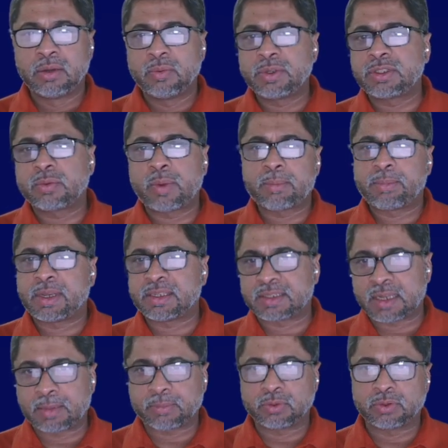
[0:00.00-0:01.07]
which a web-based
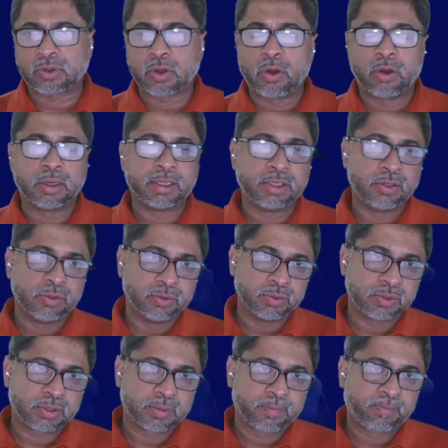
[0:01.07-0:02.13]
app could call and
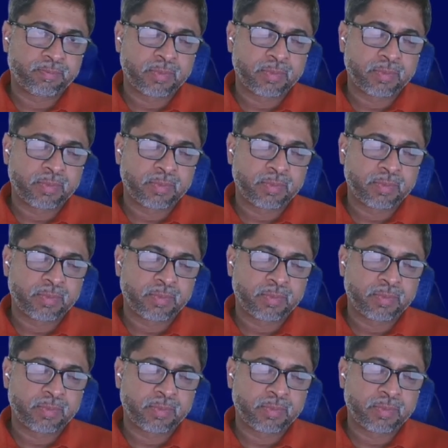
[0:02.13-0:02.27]
use.